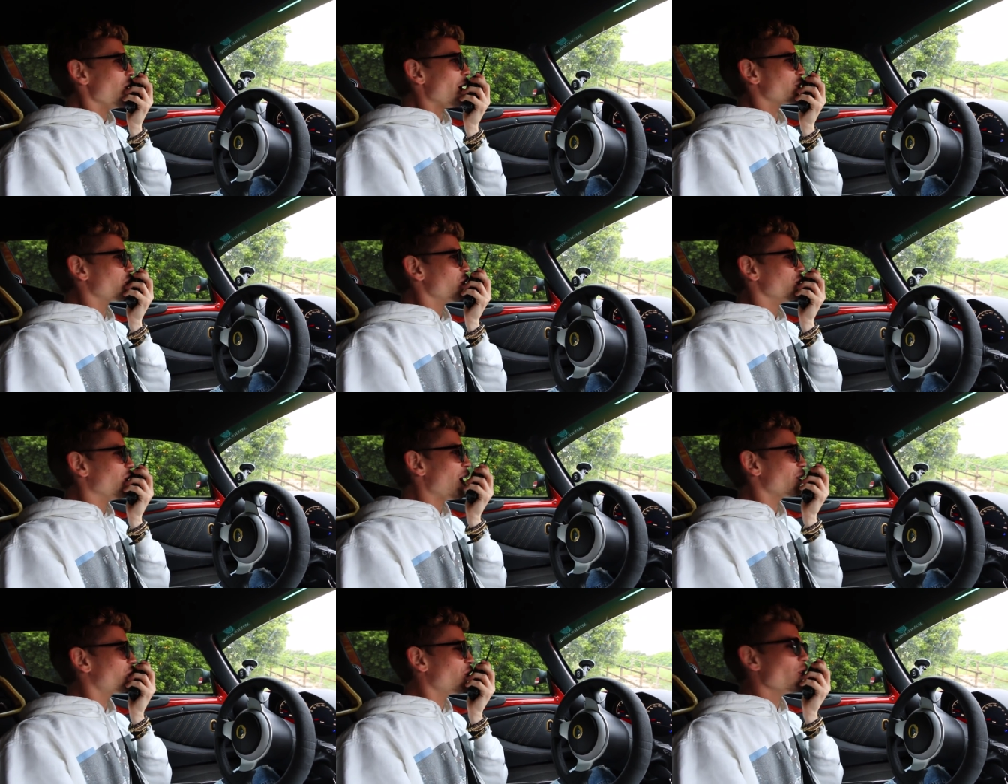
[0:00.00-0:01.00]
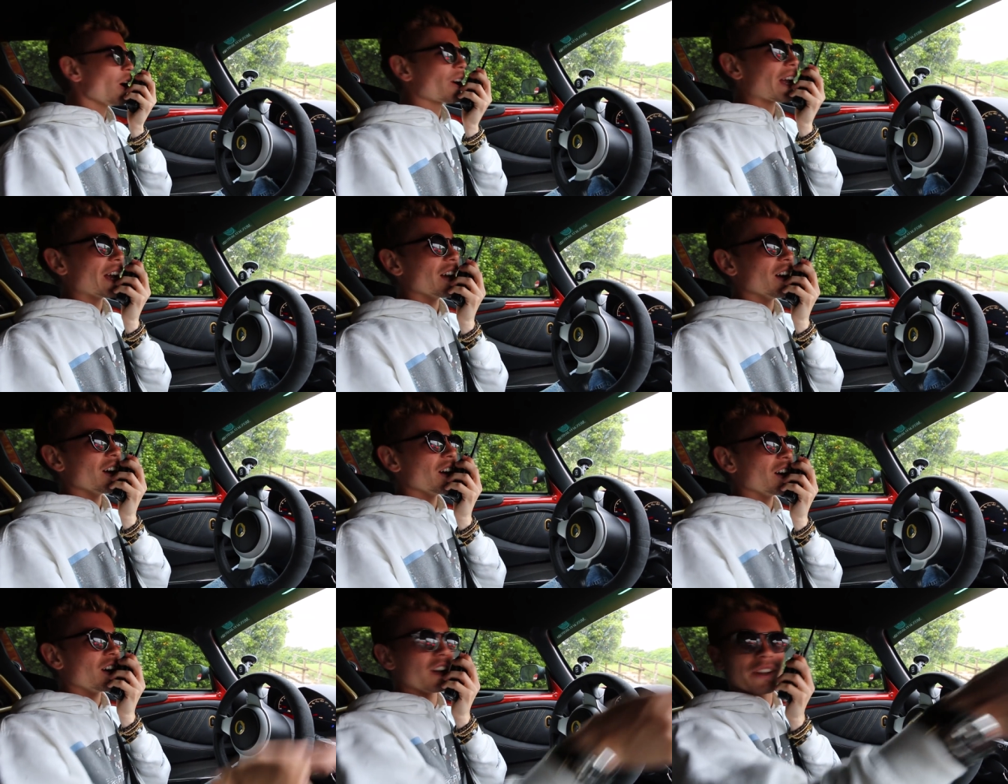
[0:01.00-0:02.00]
RedCrew, RedCrew, RedCrew, RedCrew. Okay. Uh,
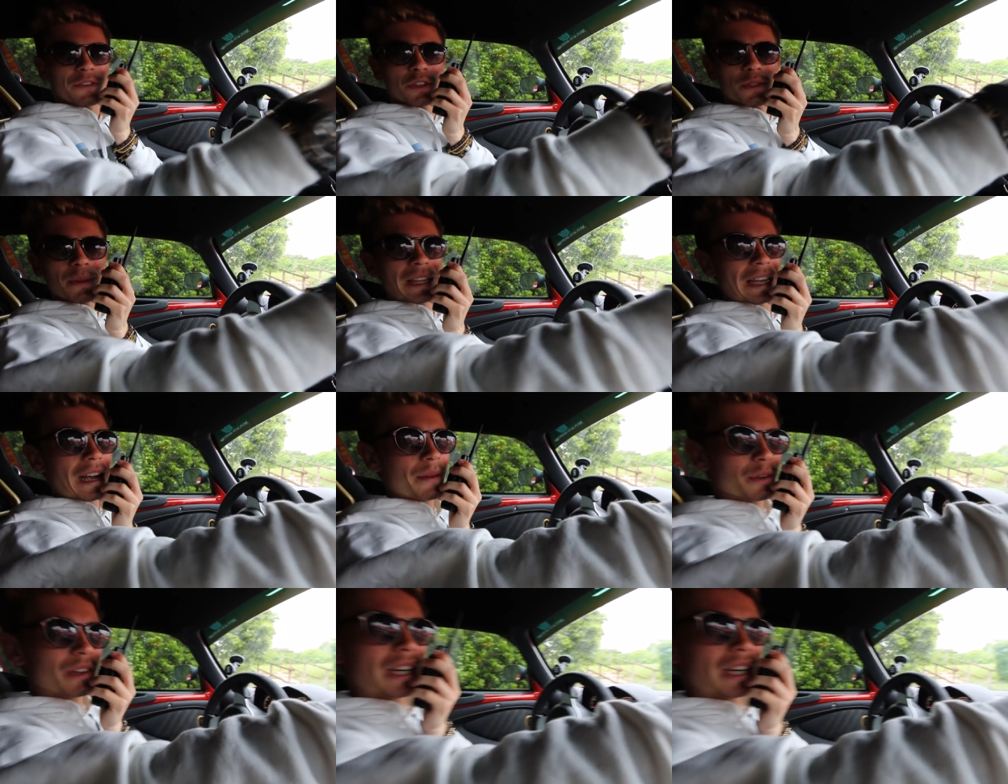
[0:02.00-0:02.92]
if you spin the camera